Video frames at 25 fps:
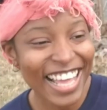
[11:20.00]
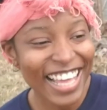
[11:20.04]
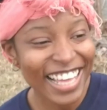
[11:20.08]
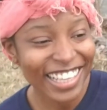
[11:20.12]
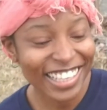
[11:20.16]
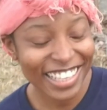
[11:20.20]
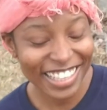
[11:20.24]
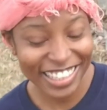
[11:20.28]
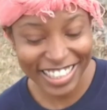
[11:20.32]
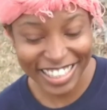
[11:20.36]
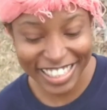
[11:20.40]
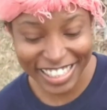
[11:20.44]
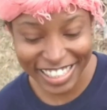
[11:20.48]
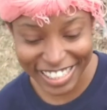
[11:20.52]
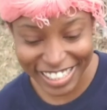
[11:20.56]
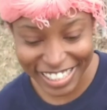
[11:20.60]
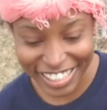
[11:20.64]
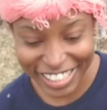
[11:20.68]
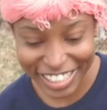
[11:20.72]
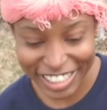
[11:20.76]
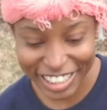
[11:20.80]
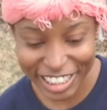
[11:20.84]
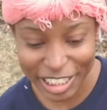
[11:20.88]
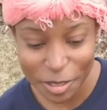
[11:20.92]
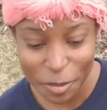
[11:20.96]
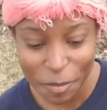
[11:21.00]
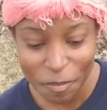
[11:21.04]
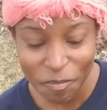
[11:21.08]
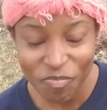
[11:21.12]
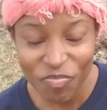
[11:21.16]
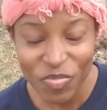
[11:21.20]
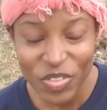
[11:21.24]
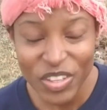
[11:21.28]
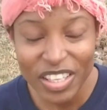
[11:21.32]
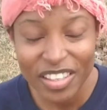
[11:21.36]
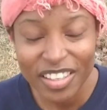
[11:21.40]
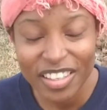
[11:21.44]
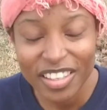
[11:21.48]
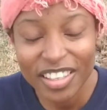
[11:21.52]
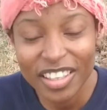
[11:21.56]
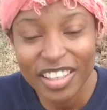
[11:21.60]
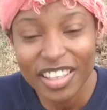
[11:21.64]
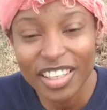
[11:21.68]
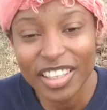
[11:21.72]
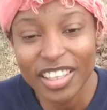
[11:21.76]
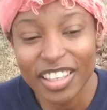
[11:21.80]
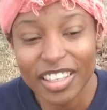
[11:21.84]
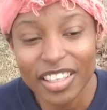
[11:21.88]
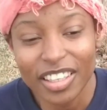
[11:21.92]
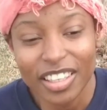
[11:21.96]
The thing is,
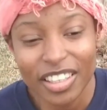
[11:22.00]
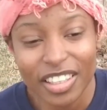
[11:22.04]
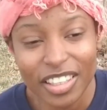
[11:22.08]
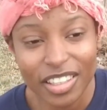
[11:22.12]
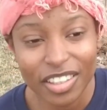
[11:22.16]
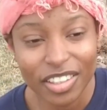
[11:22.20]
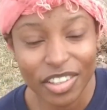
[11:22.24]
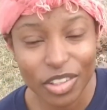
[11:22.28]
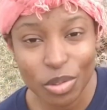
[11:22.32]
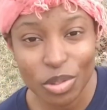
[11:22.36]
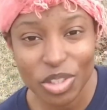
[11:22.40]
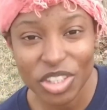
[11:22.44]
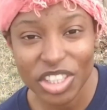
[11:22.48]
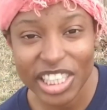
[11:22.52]
you